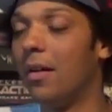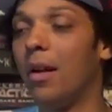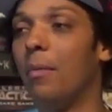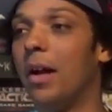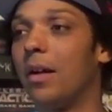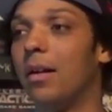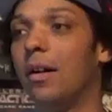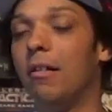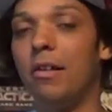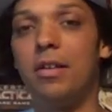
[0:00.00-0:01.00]
And I'm like,
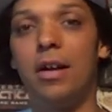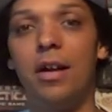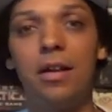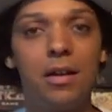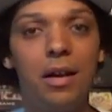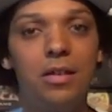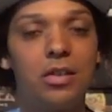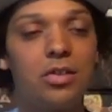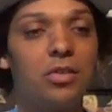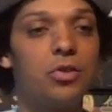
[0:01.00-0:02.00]
"Oh, okay." And he's
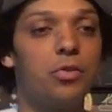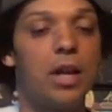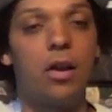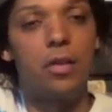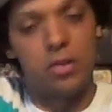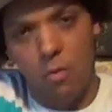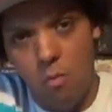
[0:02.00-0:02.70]
just uh, stood there like this, going.